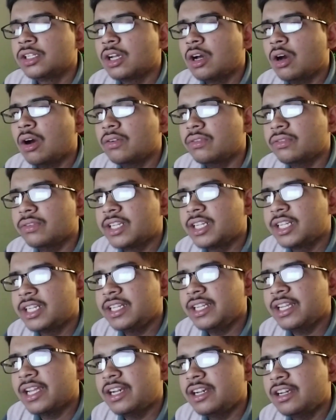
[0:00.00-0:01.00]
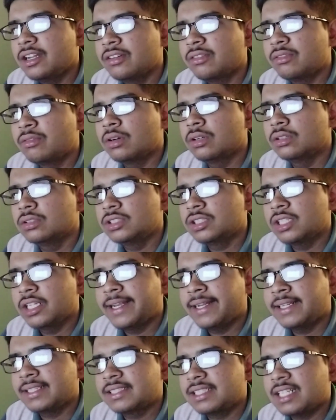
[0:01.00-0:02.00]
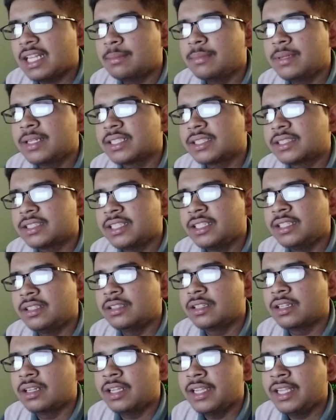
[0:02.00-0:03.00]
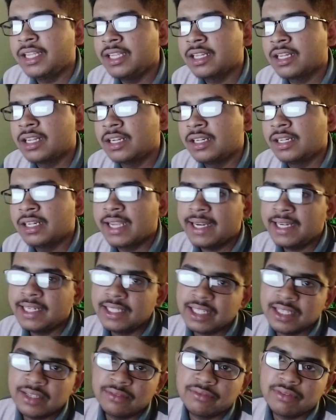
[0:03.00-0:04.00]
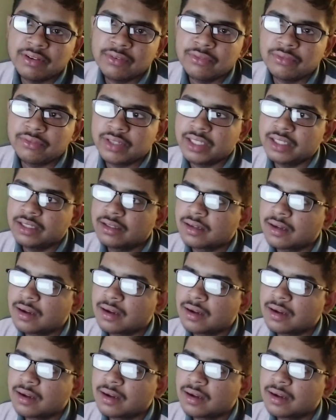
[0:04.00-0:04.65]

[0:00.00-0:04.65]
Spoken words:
of India that was established in the year 1950.